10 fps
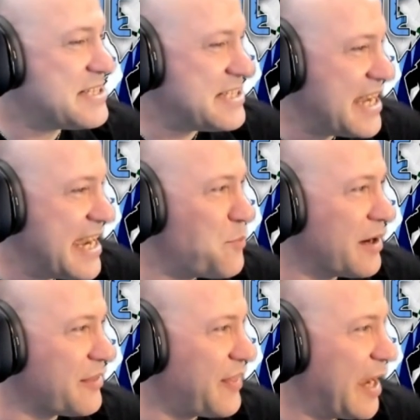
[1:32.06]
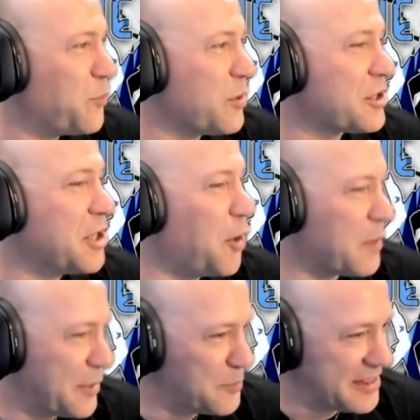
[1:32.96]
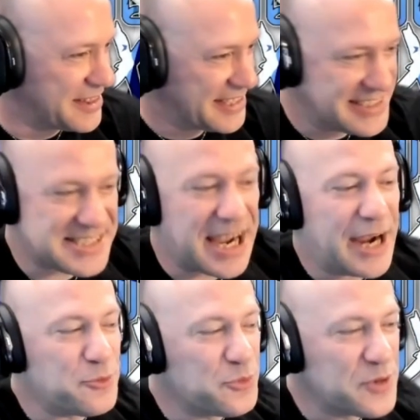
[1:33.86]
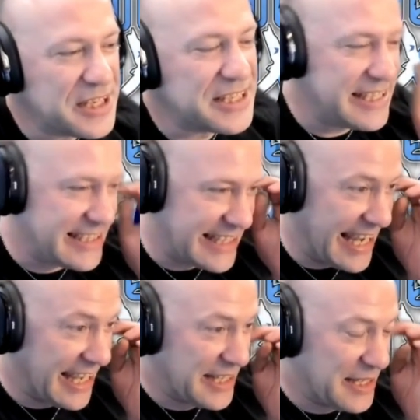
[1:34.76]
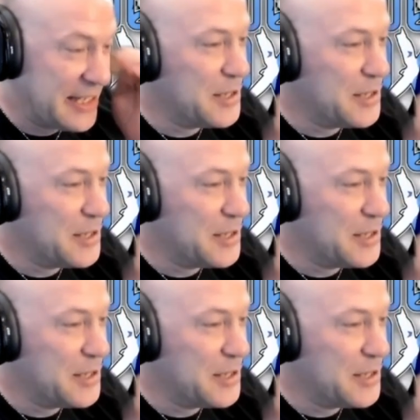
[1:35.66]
see where they were going with this. I really can.